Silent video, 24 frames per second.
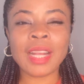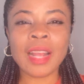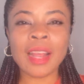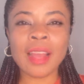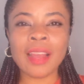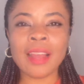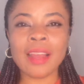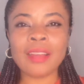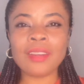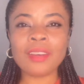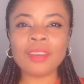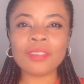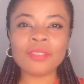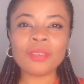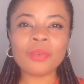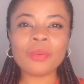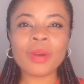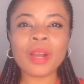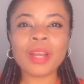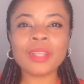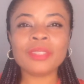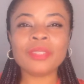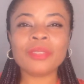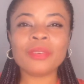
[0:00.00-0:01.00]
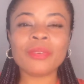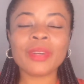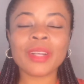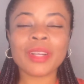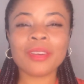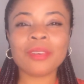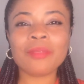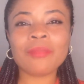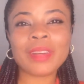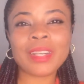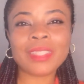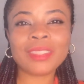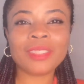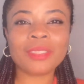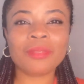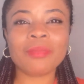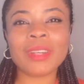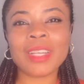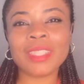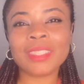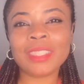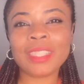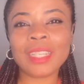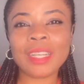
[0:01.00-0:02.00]
Hello everyone, you're welcome back to
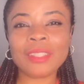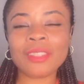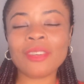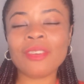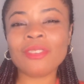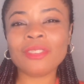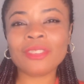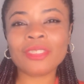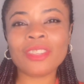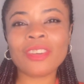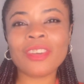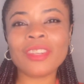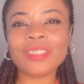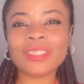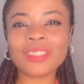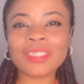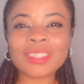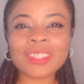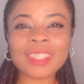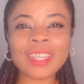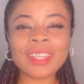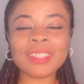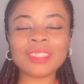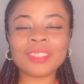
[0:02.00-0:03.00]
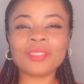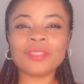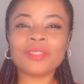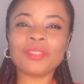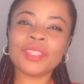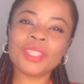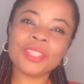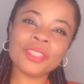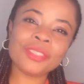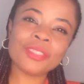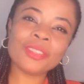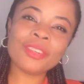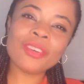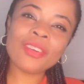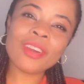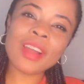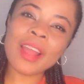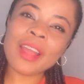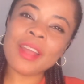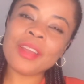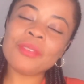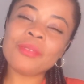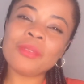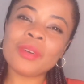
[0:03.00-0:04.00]
my channel. So in today's video
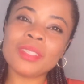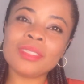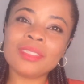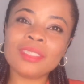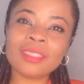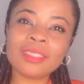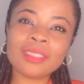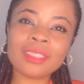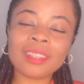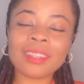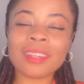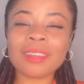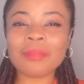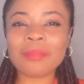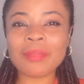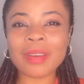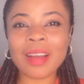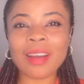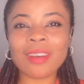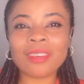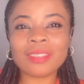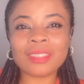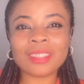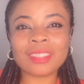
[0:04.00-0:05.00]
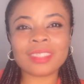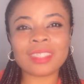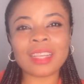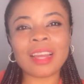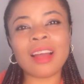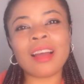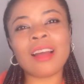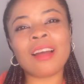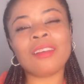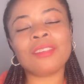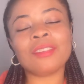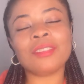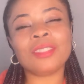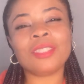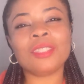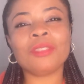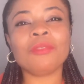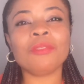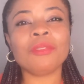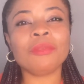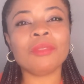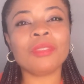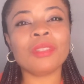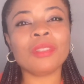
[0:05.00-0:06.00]
I want to talk about
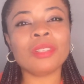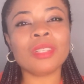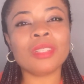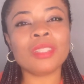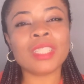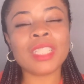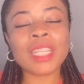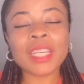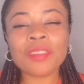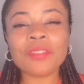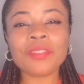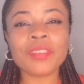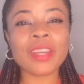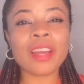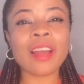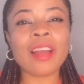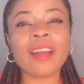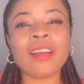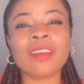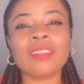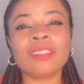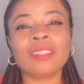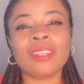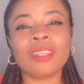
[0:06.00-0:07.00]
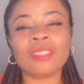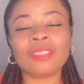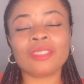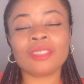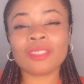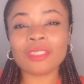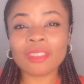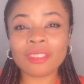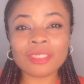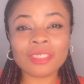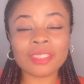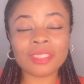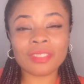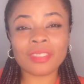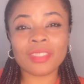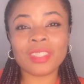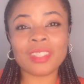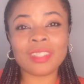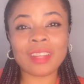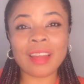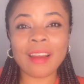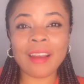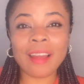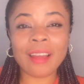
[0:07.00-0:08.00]
the Nivea
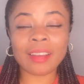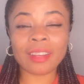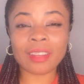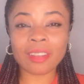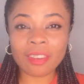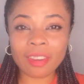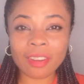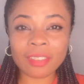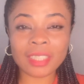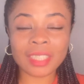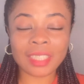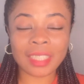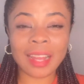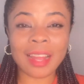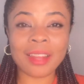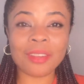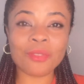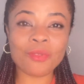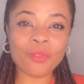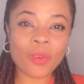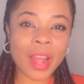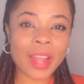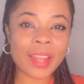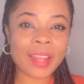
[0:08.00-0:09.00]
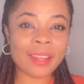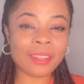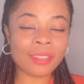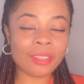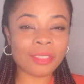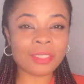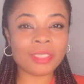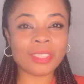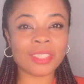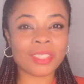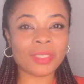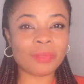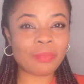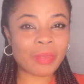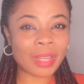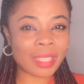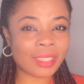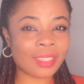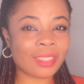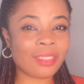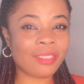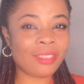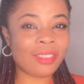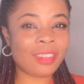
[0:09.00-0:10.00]
sunscreen that I got and why I got this
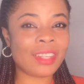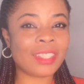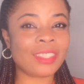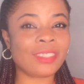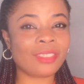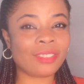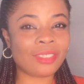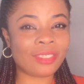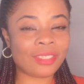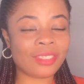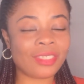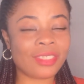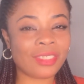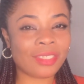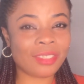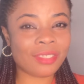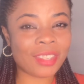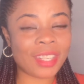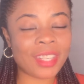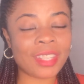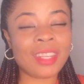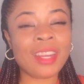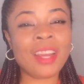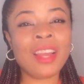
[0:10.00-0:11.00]
particular sunscreen.